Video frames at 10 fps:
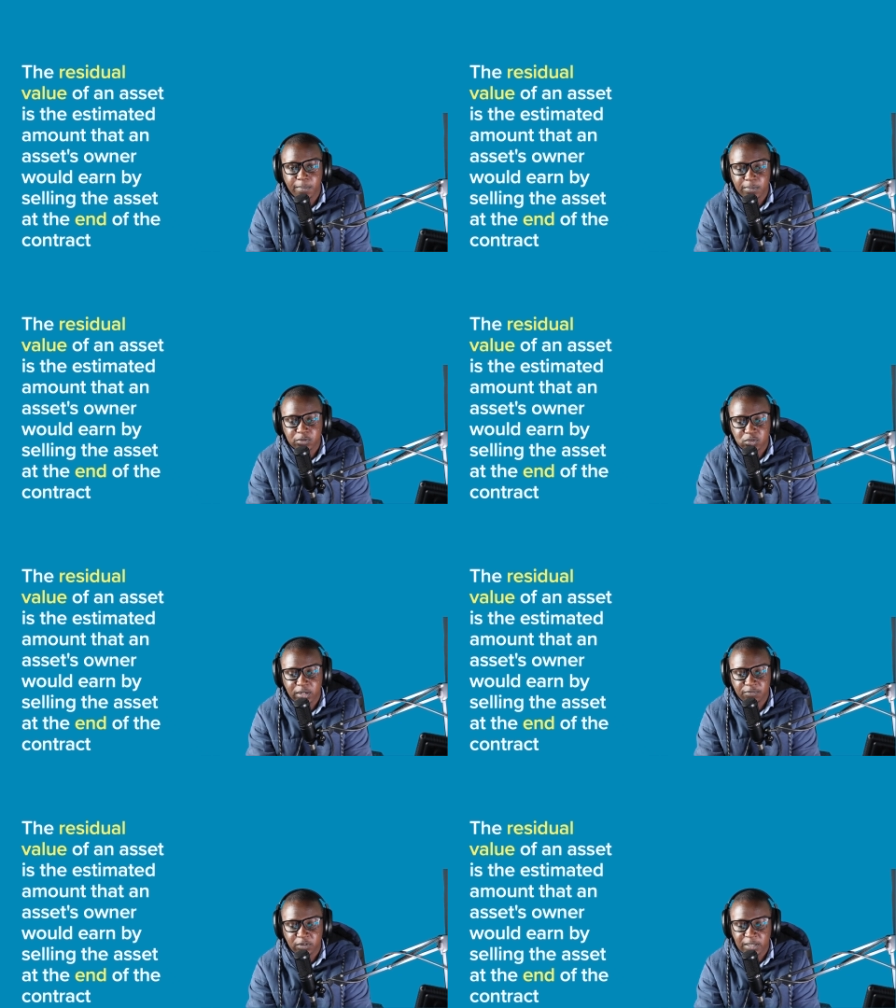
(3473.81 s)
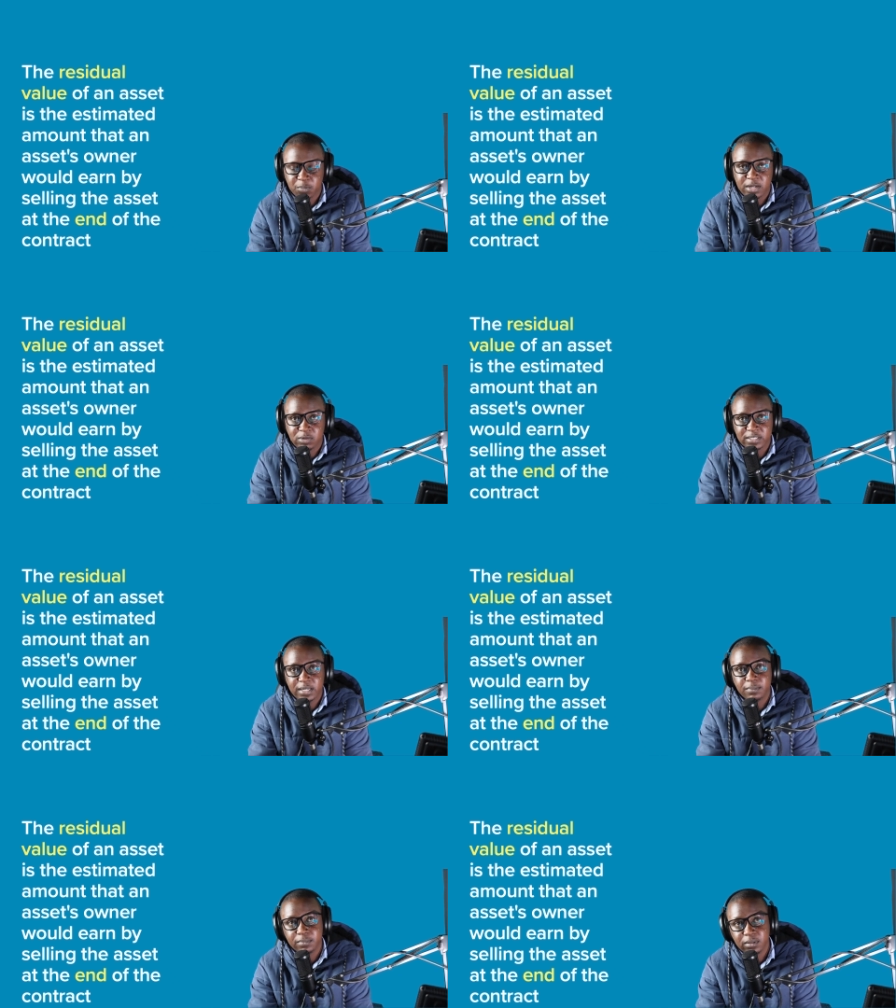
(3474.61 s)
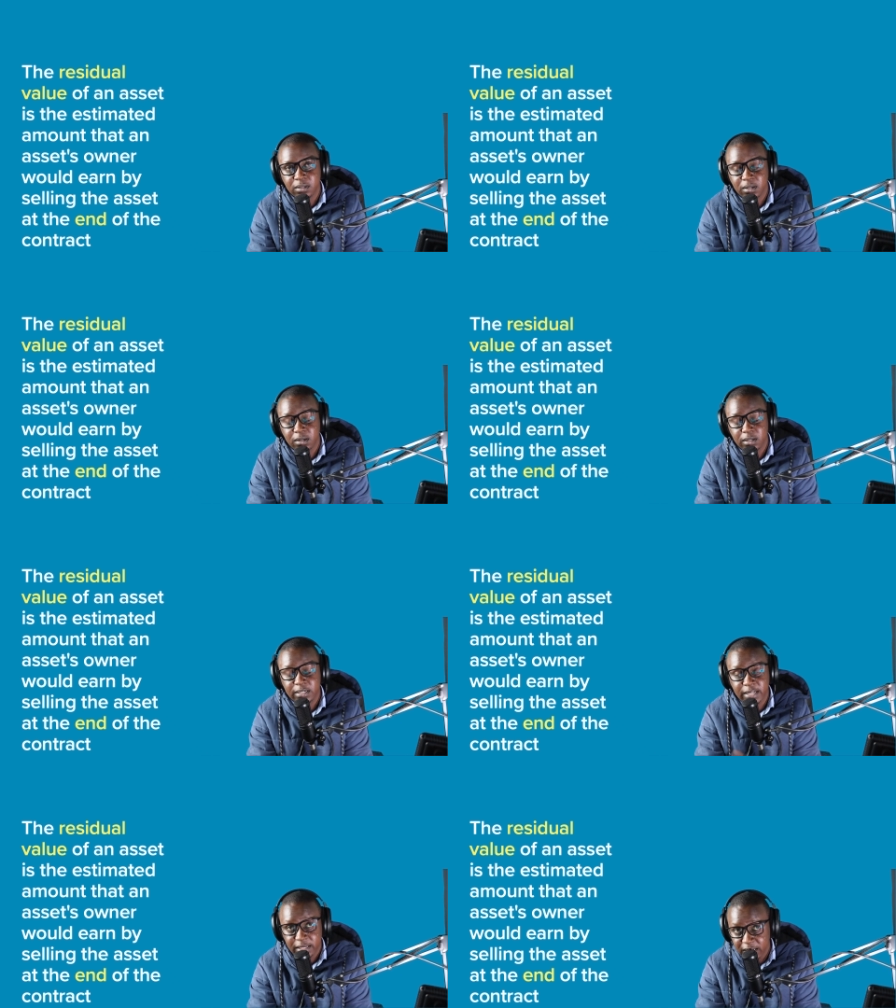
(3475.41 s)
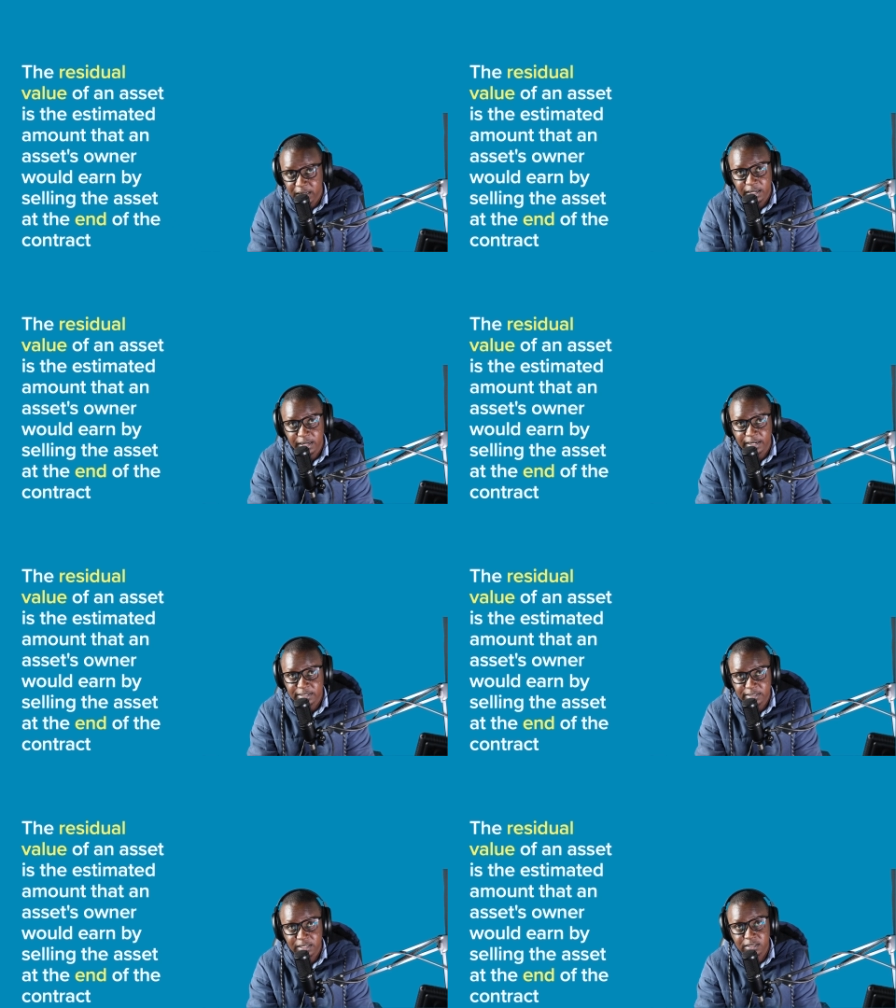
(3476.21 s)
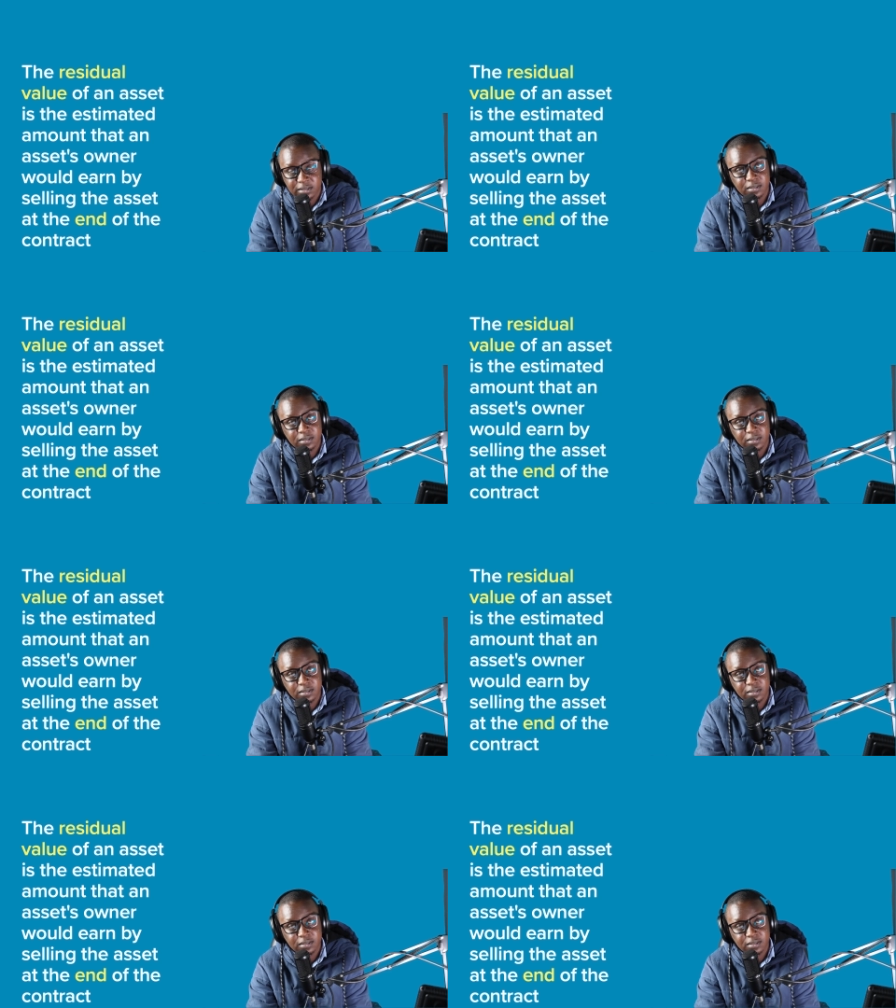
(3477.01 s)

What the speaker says: So that, for example, they will say in a year, like I said,